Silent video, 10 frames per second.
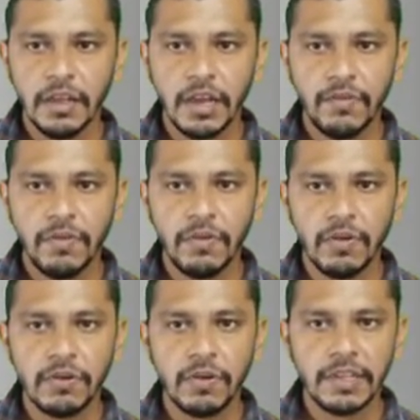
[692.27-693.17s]
Now if we
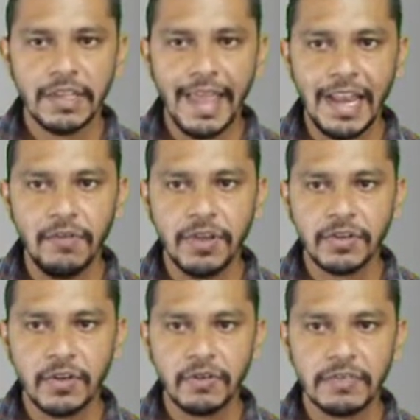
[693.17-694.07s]
want to draw the
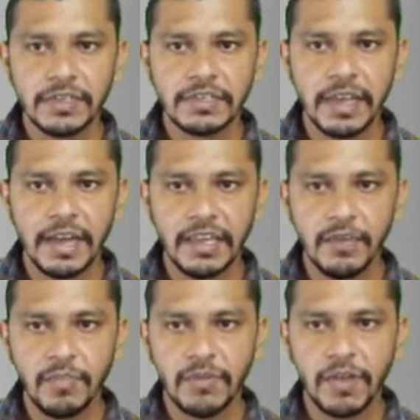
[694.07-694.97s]
elevation of this line
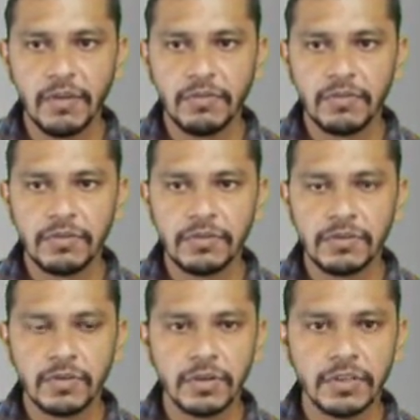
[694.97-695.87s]
AB, we have to
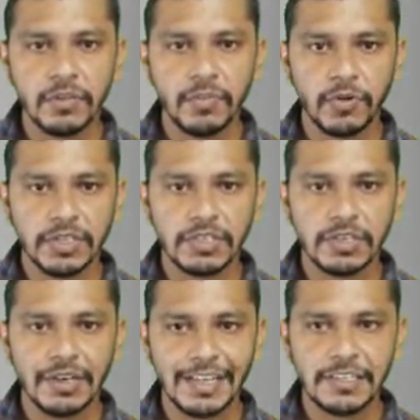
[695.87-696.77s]
draw the
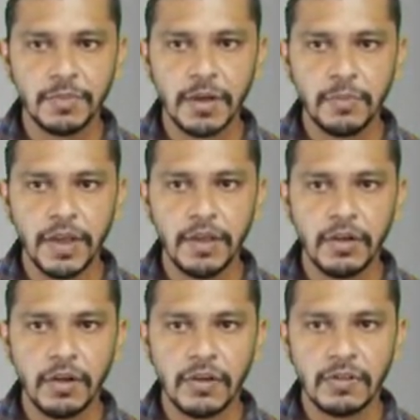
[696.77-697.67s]
projection lines
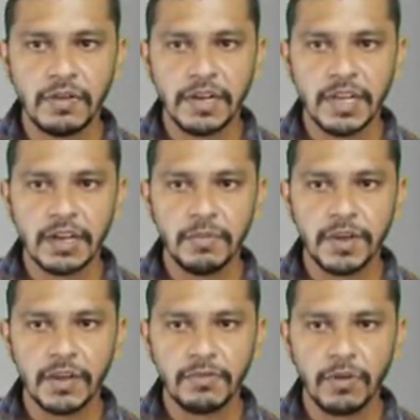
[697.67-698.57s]
perpendicular to the vertical
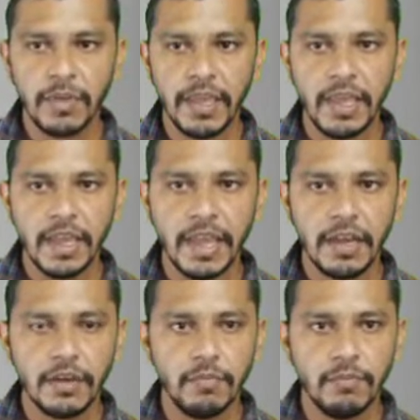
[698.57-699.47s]
plane from A
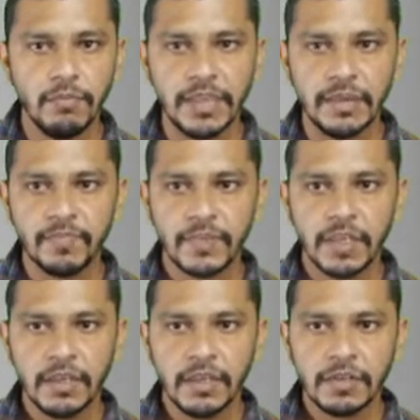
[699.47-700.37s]
and B.
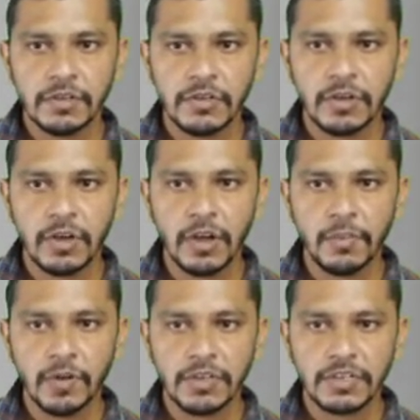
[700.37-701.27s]
So draw a
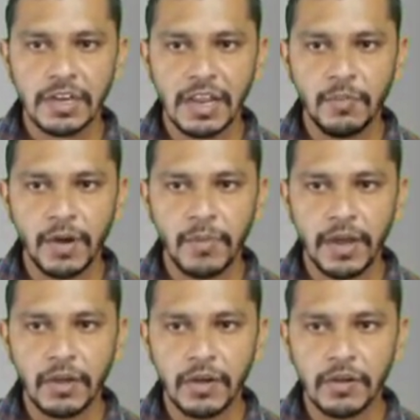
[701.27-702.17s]
projection line
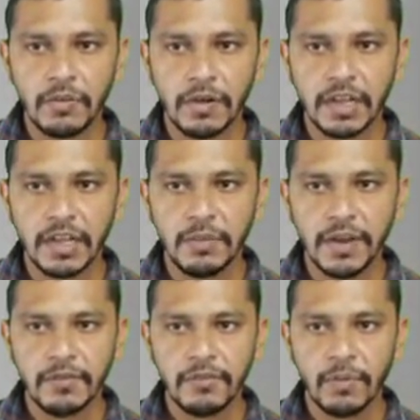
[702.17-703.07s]
perpendicular to the vertical
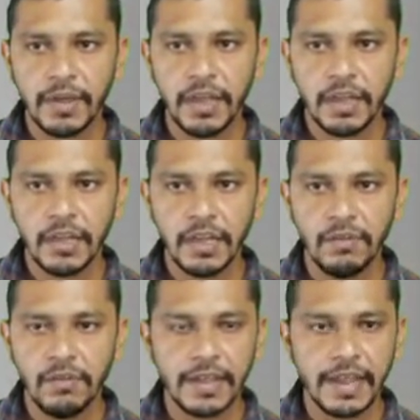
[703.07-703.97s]
plane from A, here
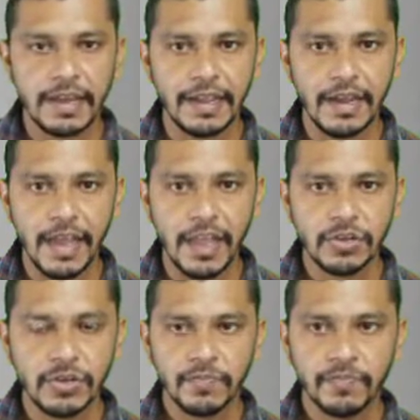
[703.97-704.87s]
we will get A dash.